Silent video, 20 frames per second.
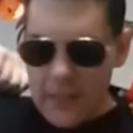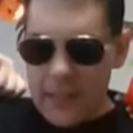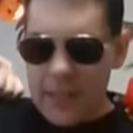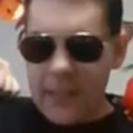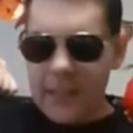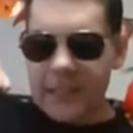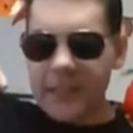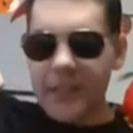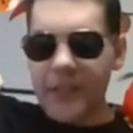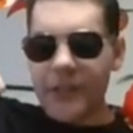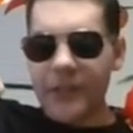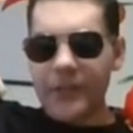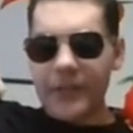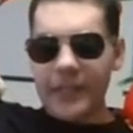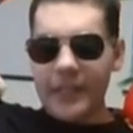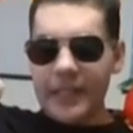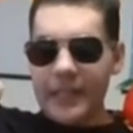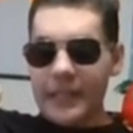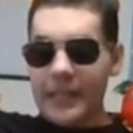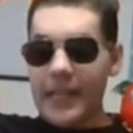So
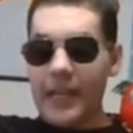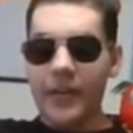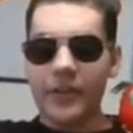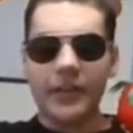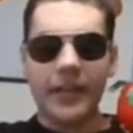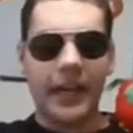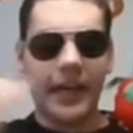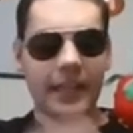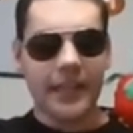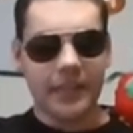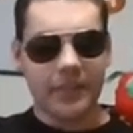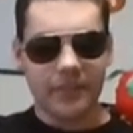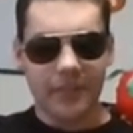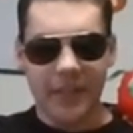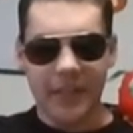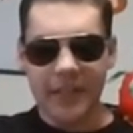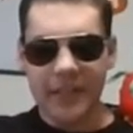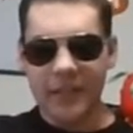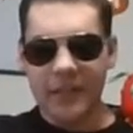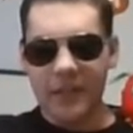they're not in the
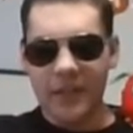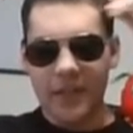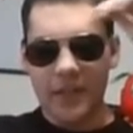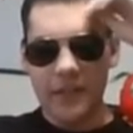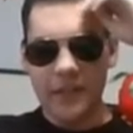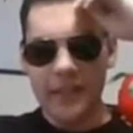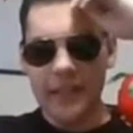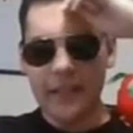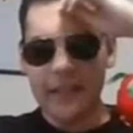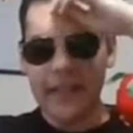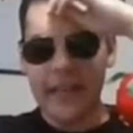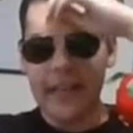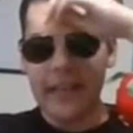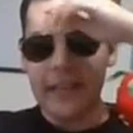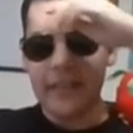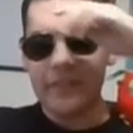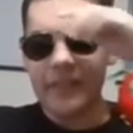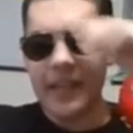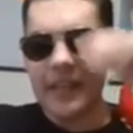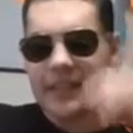wrong at all. Like that
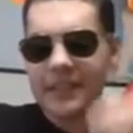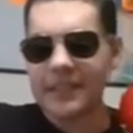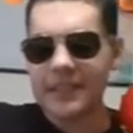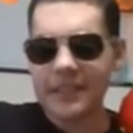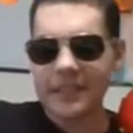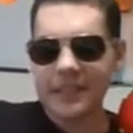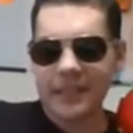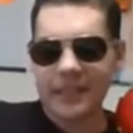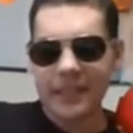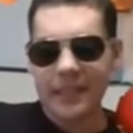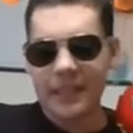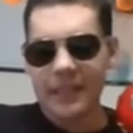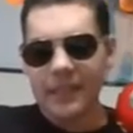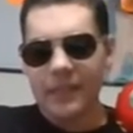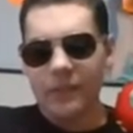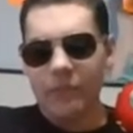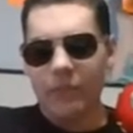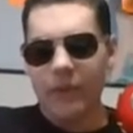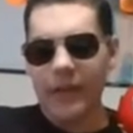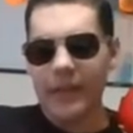if that's
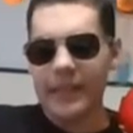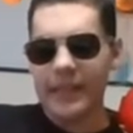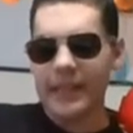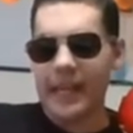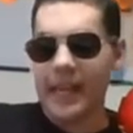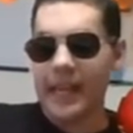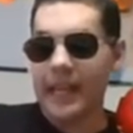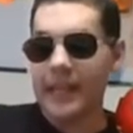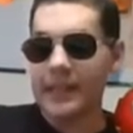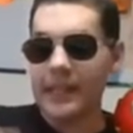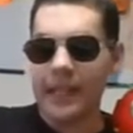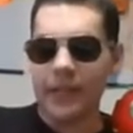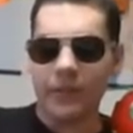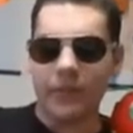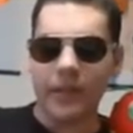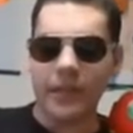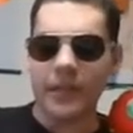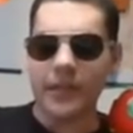what that they want to